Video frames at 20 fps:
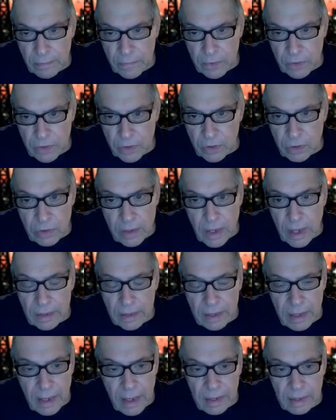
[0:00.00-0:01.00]
You're
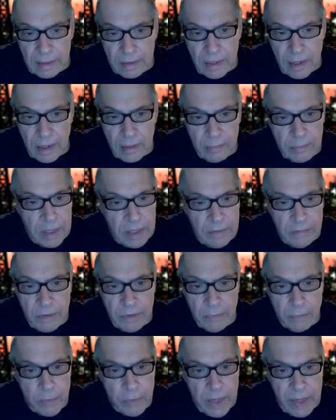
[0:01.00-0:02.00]
not getting them, even
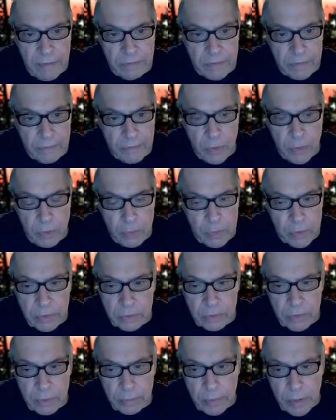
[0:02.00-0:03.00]
if we have to vote with
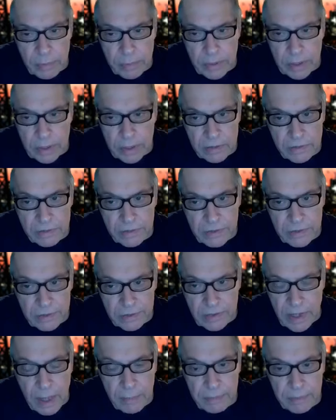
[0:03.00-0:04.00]
the Republicans to
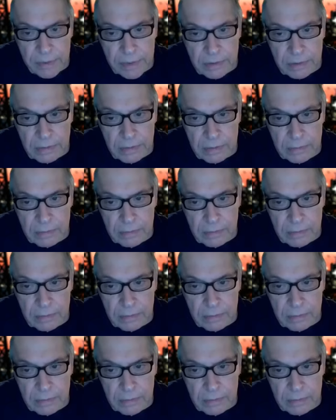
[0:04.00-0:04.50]
stop it.